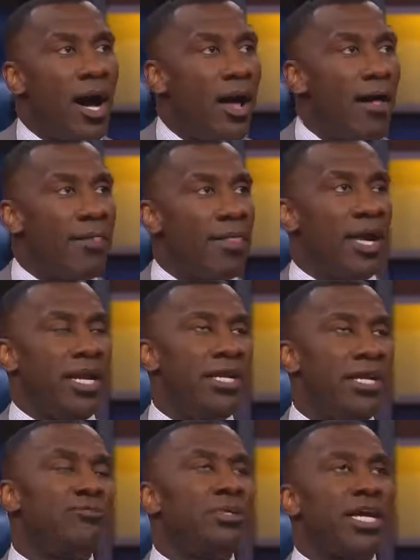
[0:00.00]

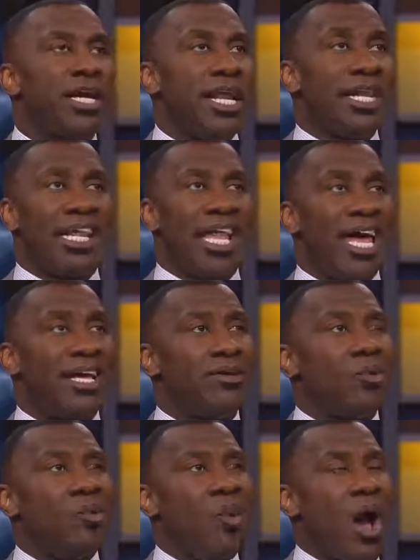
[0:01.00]
and he's looking at it
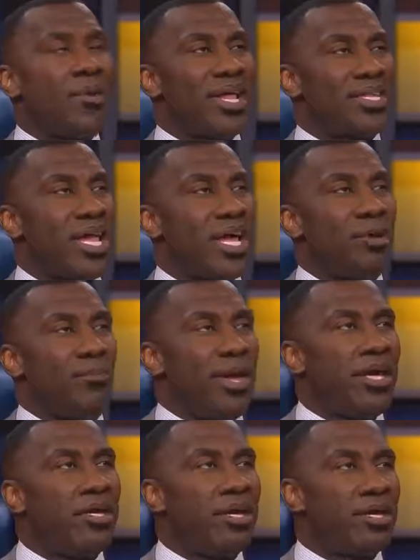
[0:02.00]
like, why would I take a
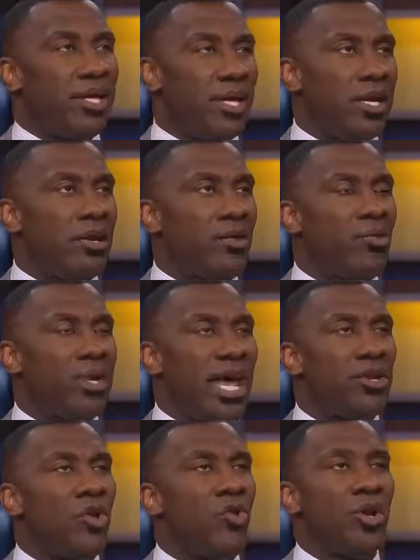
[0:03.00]
pay cut here
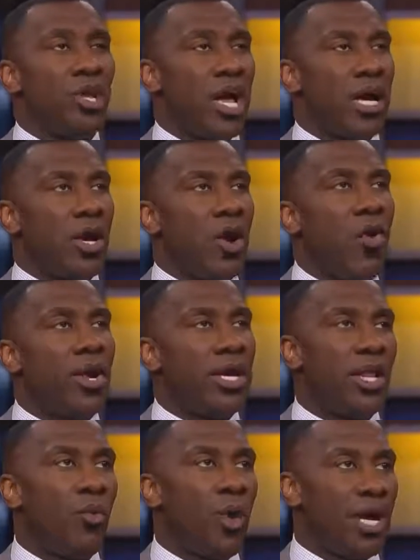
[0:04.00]
when I know we're not
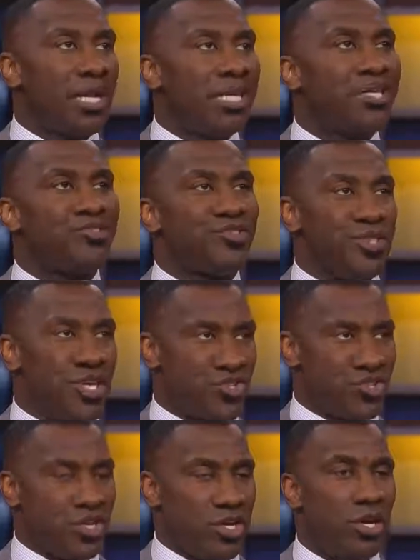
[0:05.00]
going anywhere, at least
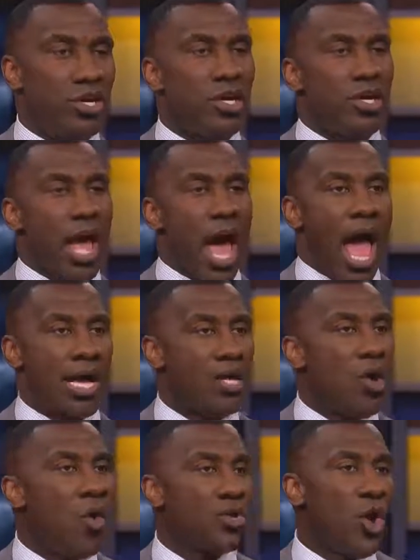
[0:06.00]
this year? I
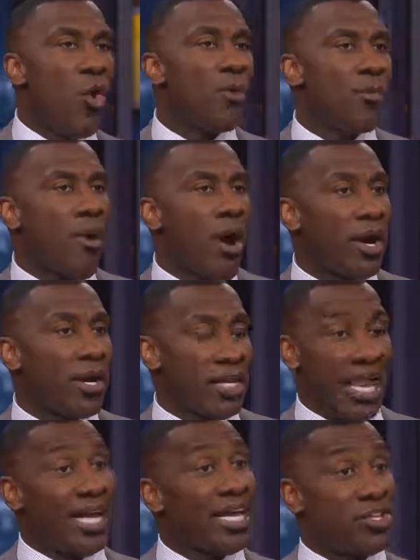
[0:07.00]
can go on the open
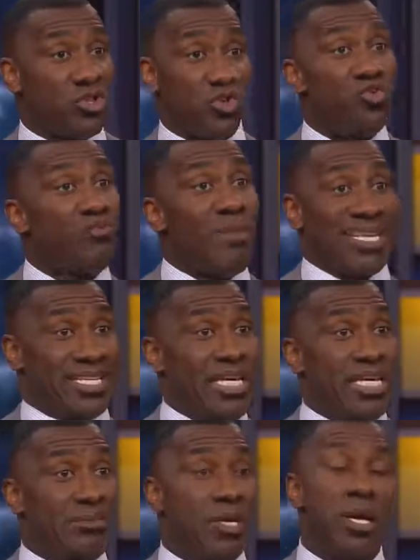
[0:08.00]
market, and I get to choose my
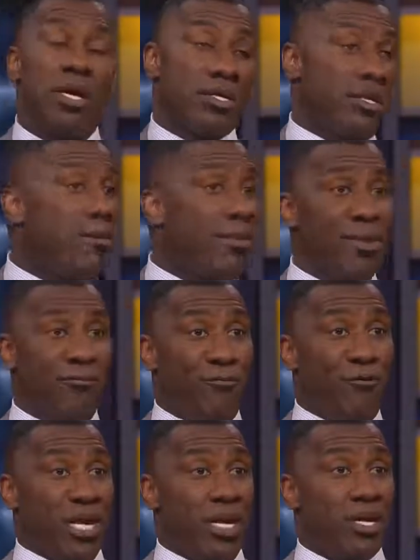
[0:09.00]
team because I'm going
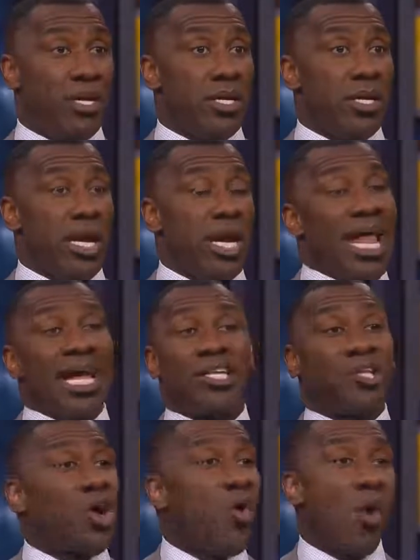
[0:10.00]
to be free, and
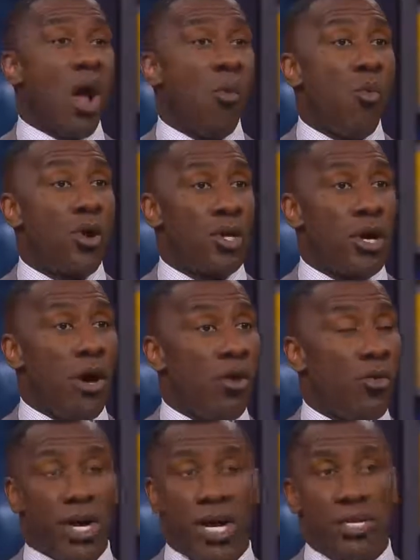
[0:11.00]
I get to go where I want to
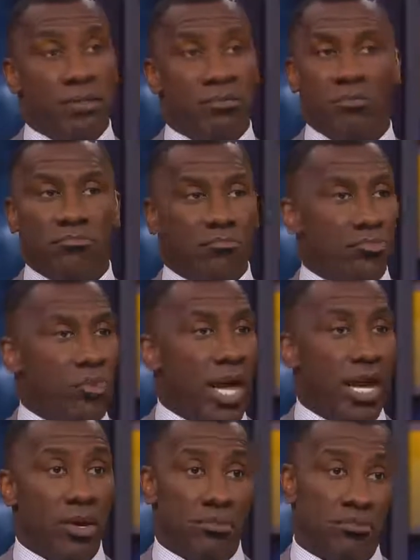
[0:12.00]
go, and,
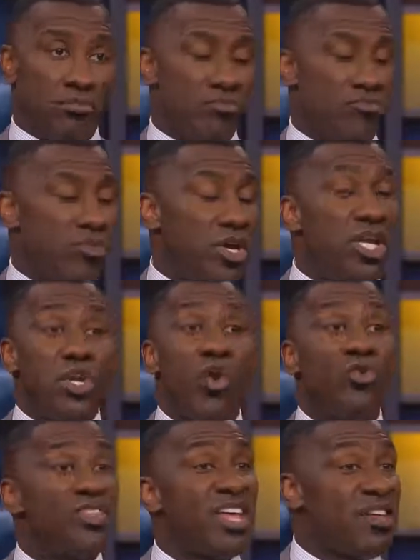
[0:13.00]
hey, he
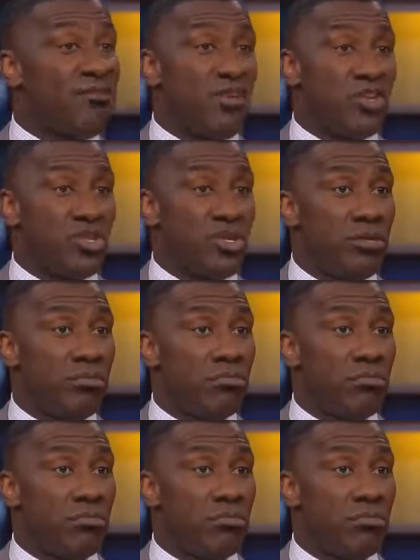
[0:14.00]
knows that division.